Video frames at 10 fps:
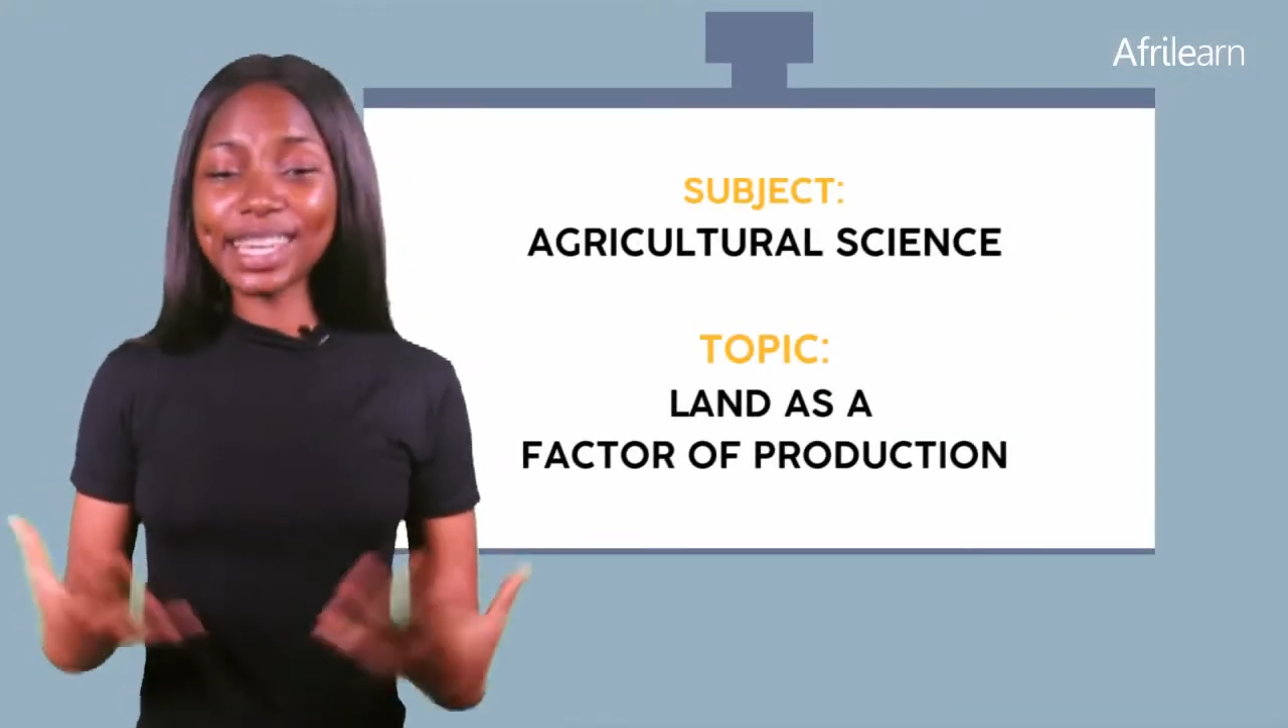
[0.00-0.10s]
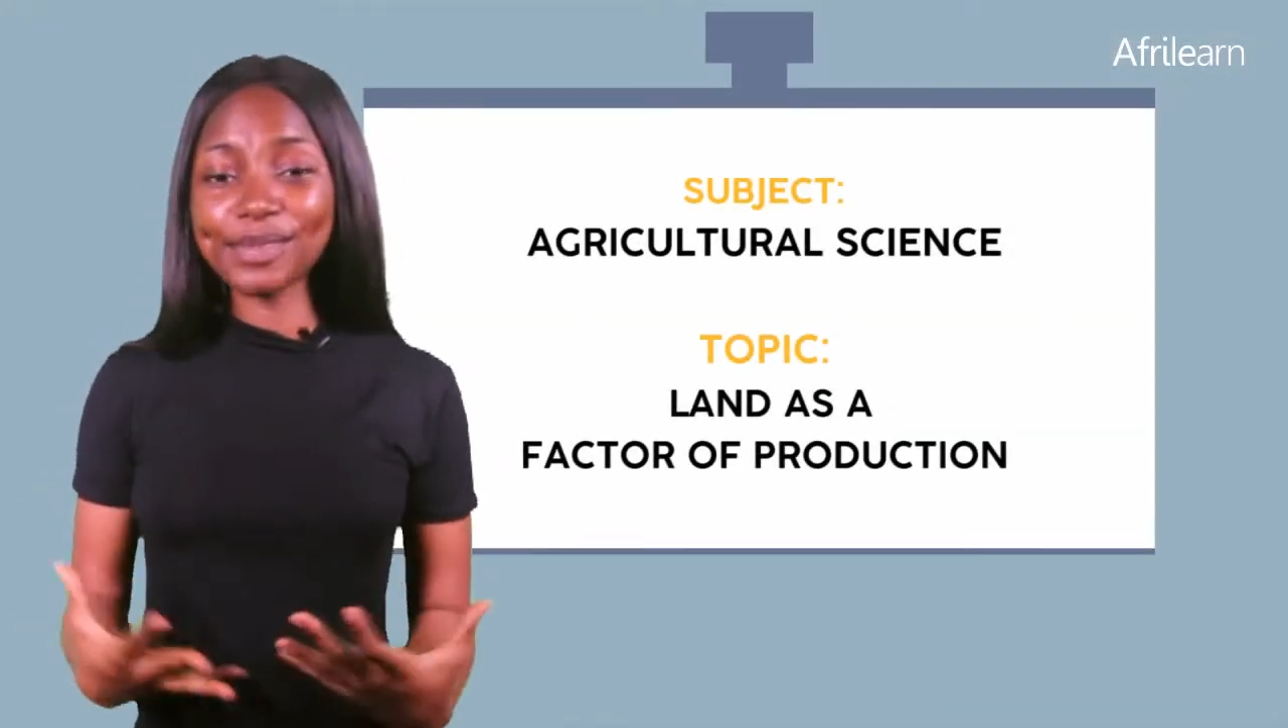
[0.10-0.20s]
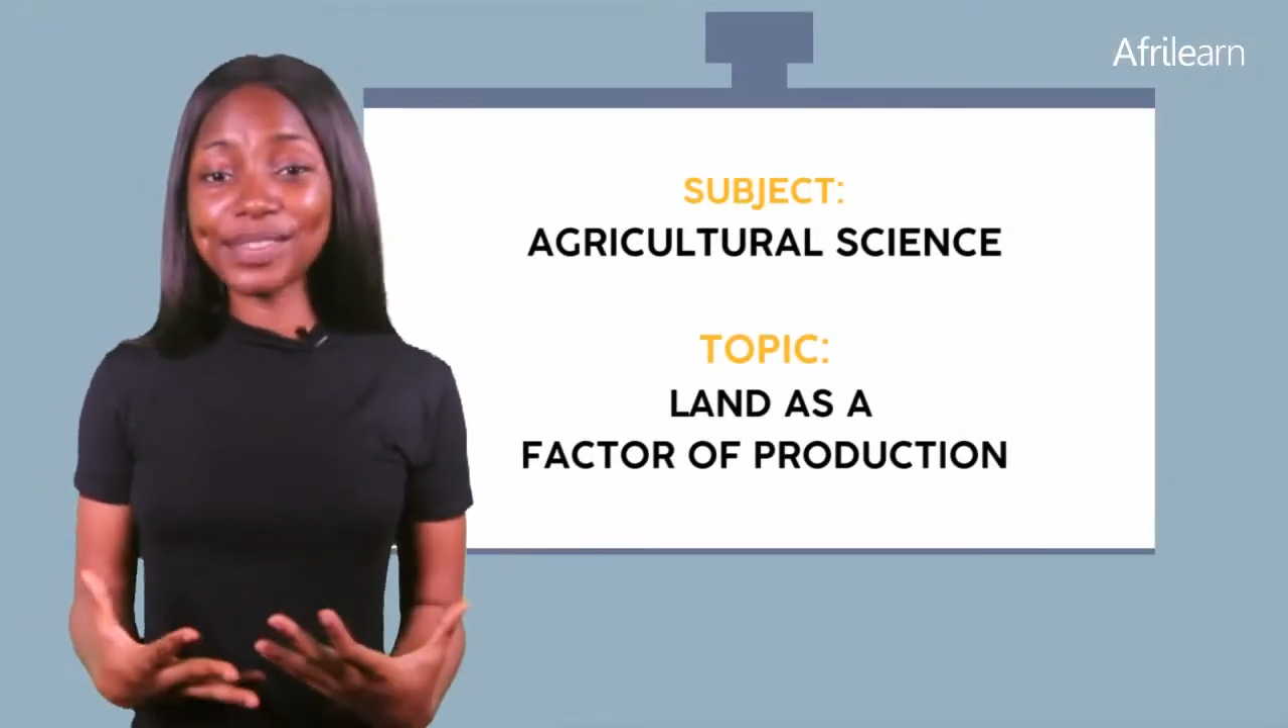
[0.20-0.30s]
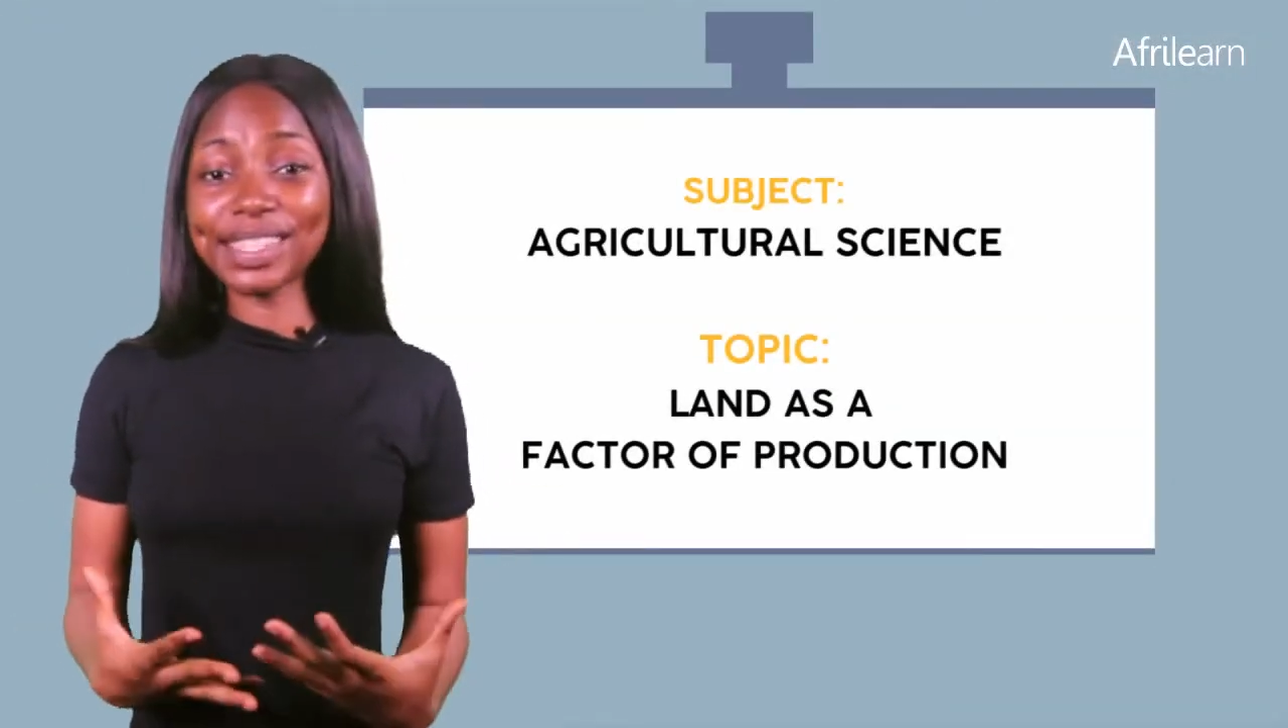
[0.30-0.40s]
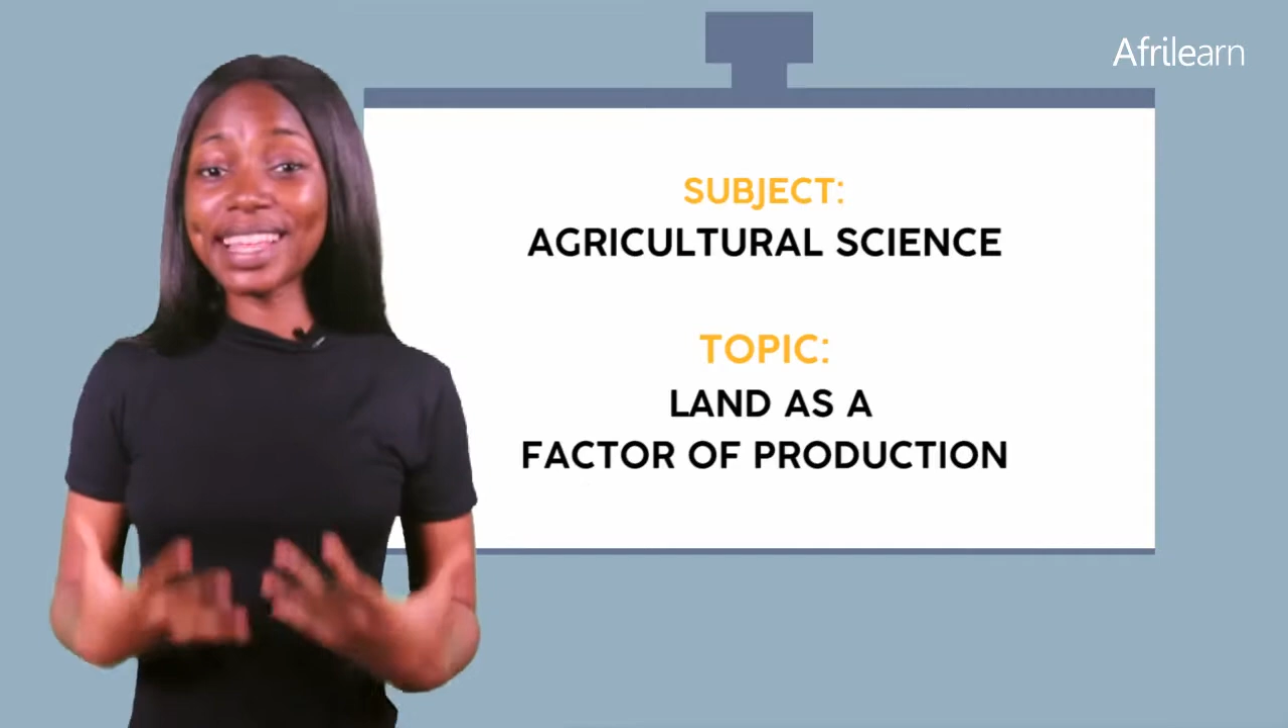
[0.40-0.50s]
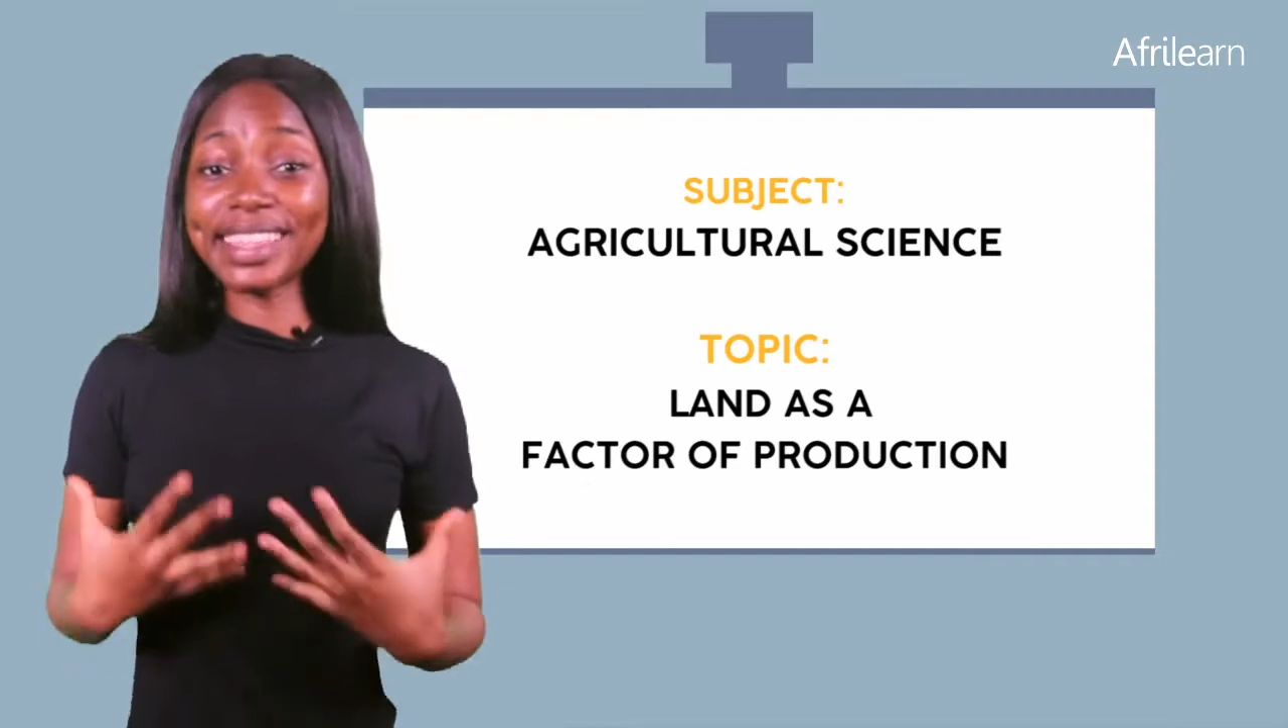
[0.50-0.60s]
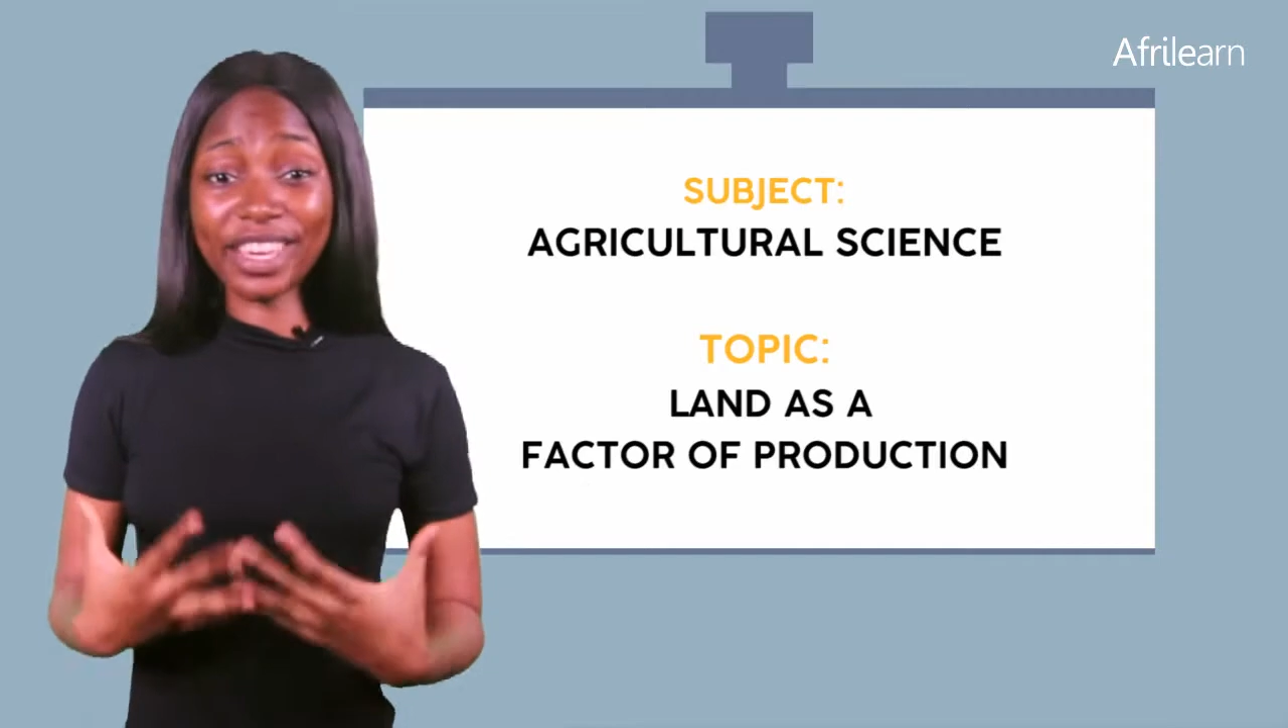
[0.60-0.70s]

gifts that